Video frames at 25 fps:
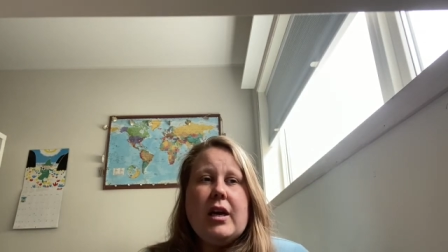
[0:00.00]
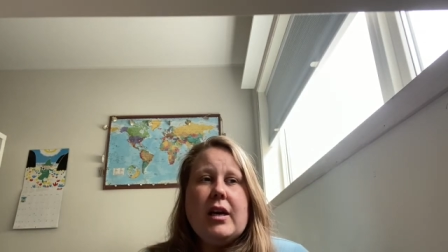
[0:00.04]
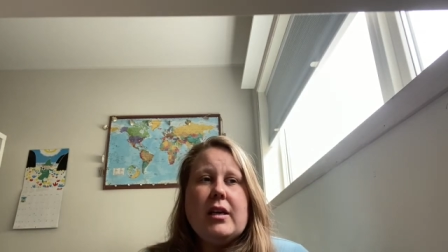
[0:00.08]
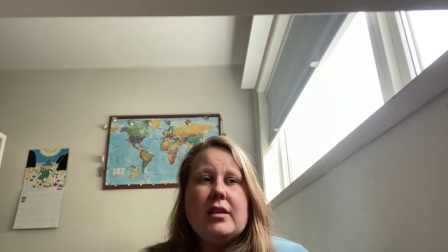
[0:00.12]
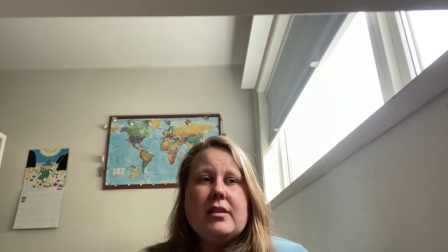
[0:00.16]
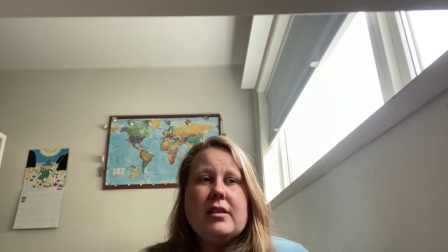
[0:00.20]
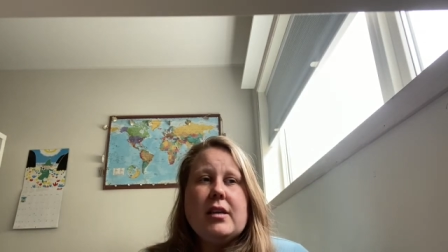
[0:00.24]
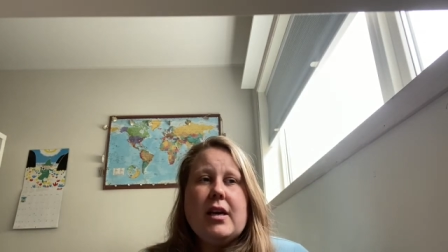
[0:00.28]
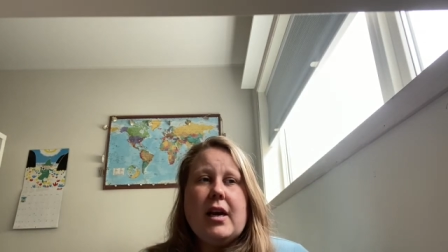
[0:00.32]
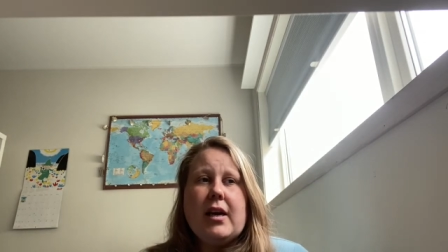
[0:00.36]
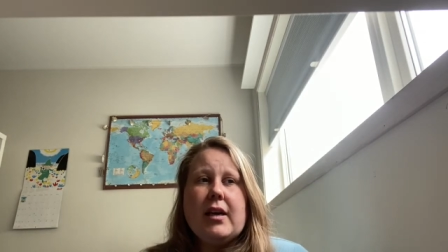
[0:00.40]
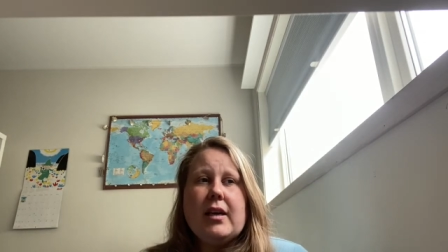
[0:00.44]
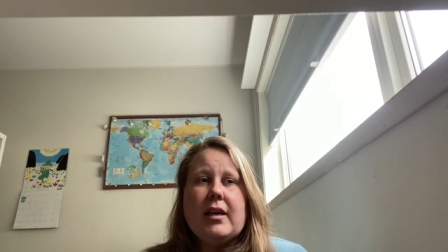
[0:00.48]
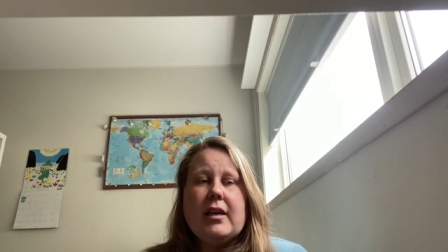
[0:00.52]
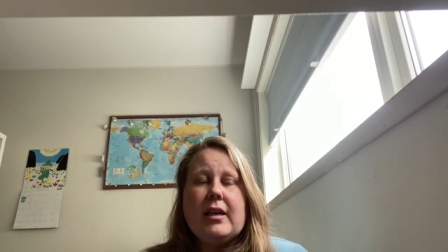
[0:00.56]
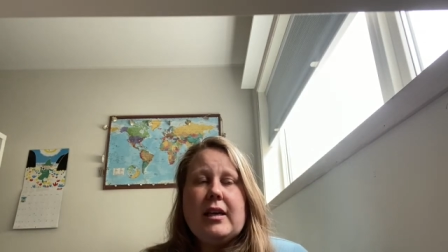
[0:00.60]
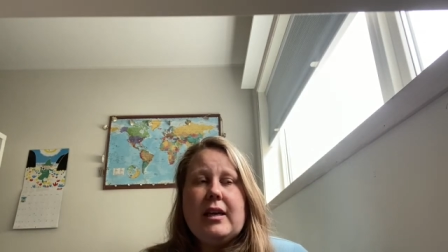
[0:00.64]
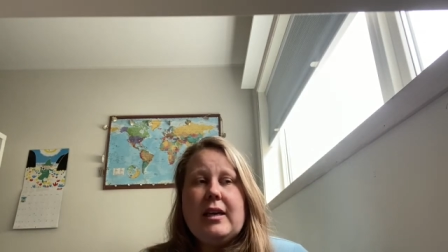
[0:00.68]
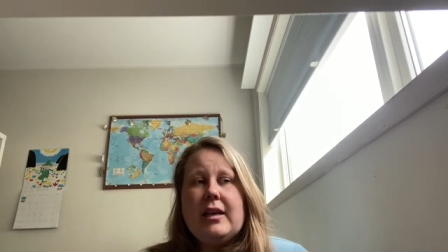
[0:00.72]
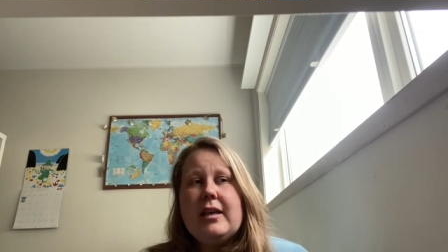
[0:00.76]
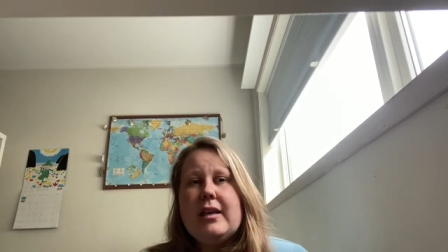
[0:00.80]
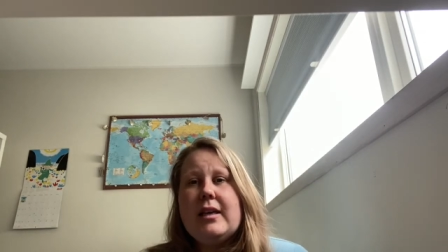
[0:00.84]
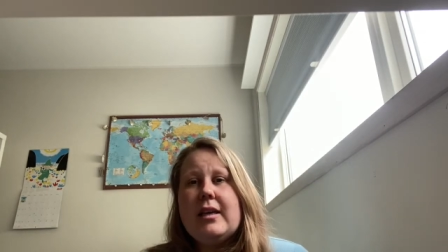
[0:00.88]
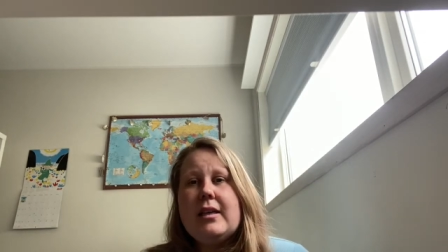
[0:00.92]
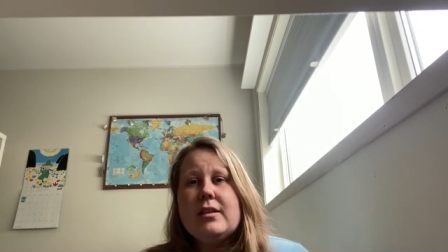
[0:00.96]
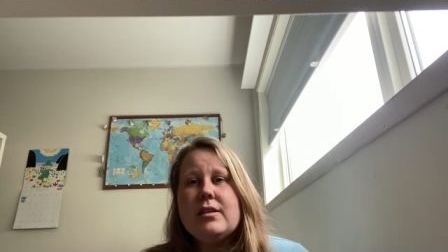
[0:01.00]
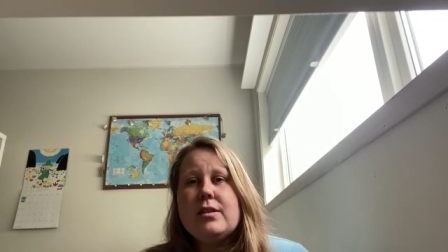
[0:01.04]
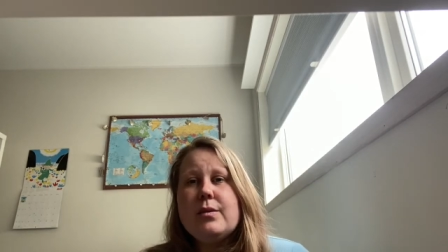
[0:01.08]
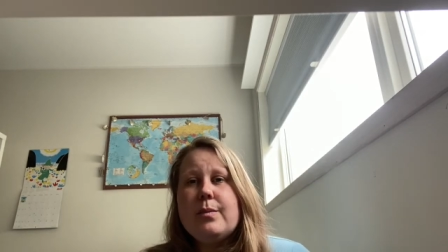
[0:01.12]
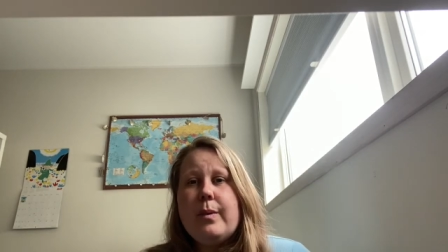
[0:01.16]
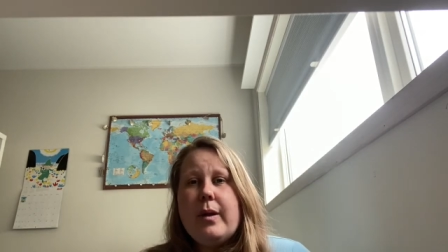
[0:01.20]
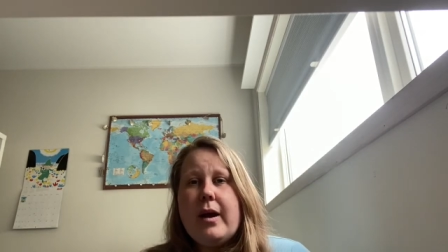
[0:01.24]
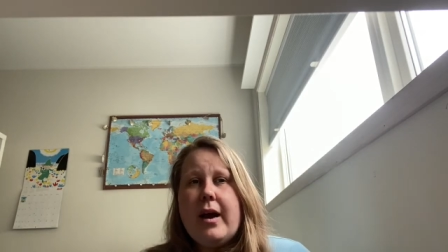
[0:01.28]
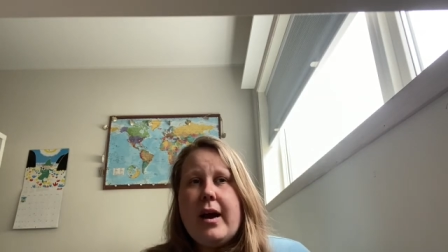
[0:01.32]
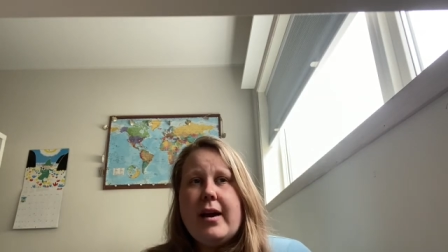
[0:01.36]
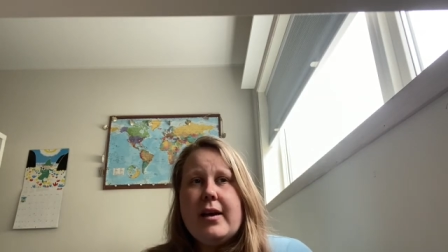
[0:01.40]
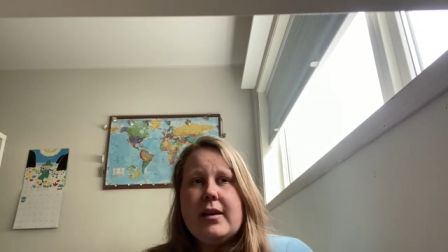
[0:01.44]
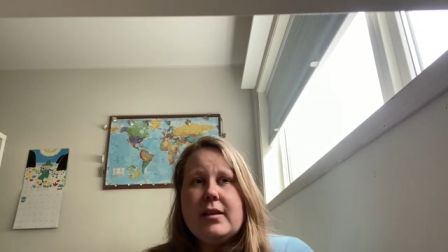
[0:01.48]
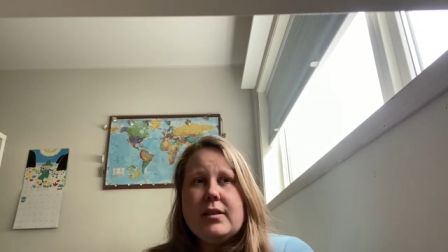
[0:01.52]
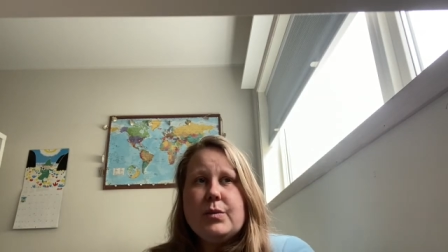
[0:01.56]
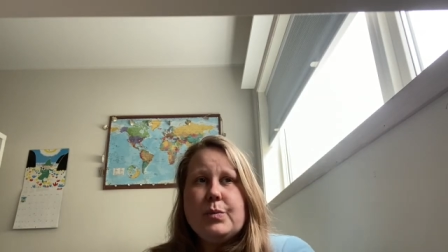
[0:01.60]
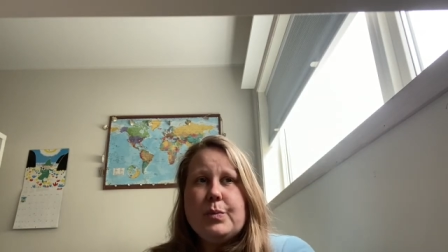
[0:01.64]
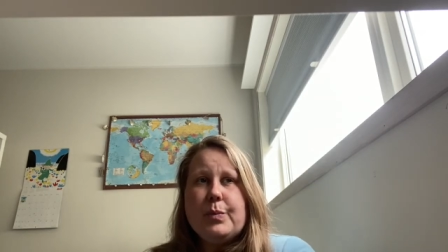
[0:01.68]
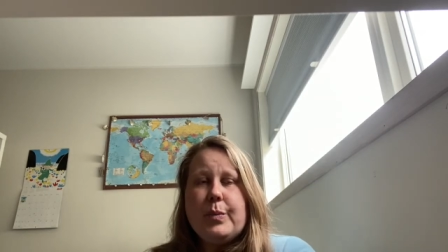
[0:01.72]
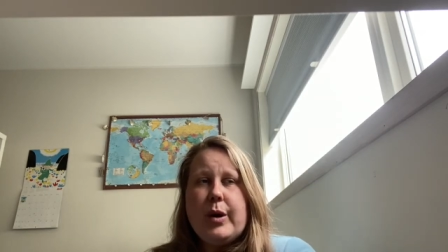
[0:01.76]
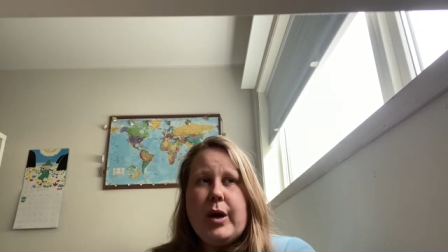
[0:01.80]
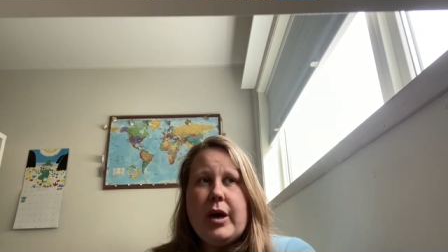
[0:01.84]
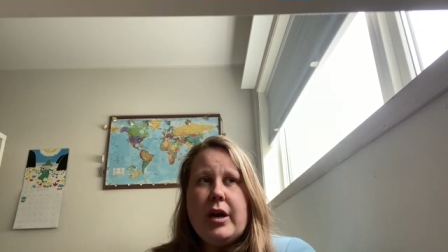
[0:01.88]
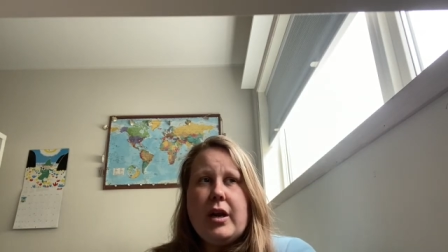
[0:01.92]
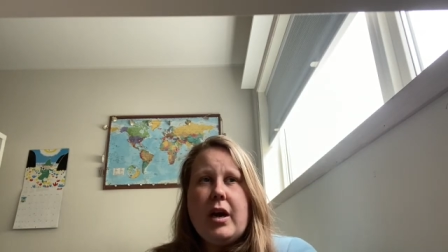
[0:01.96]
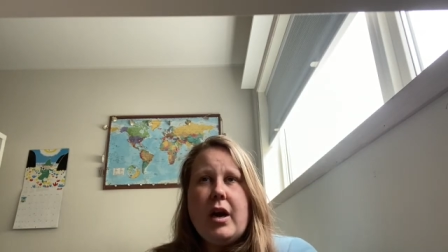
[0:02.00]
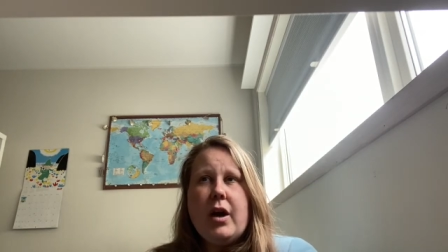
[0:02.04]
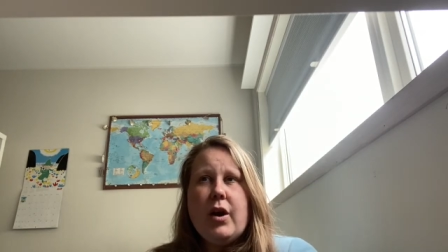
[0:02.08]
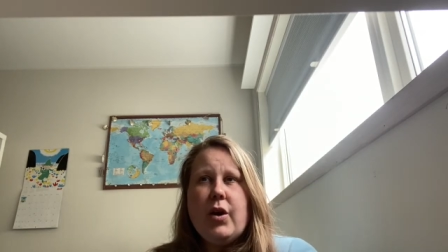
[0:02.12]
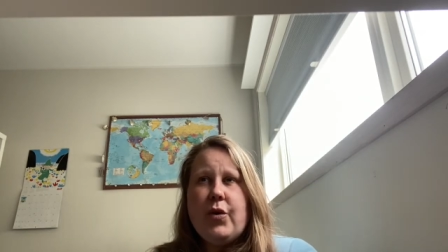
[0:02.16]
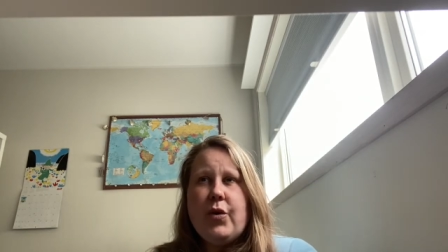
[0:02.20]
Tack cleaning supplies, but I